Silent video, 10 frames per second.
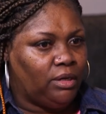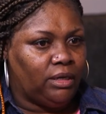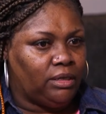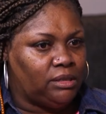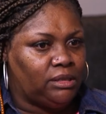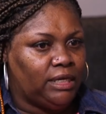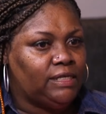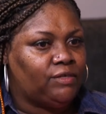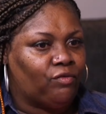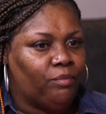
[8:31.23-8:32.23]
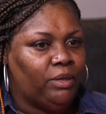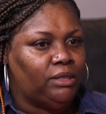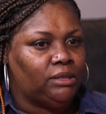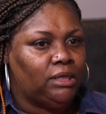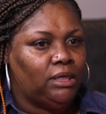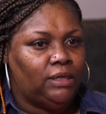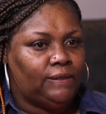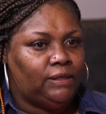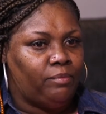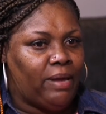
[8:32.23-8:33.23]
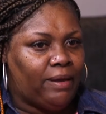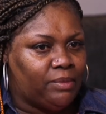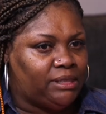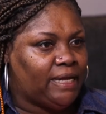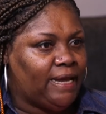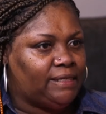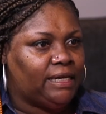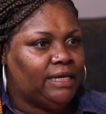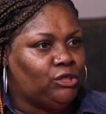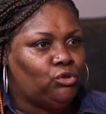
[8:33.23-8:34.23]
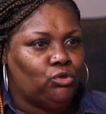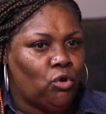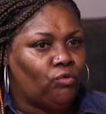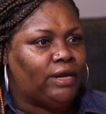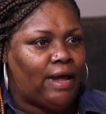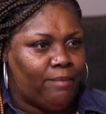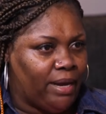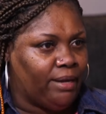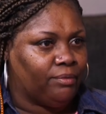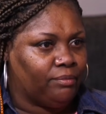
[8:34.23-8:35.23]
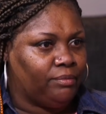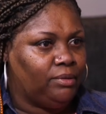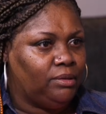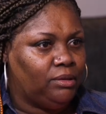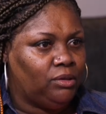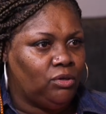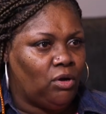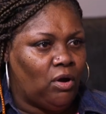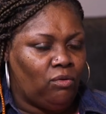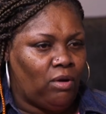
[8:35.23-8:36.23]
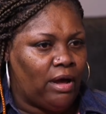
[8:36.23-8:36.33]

and it's easy for me to make mistakes and let you know that I made them, you know.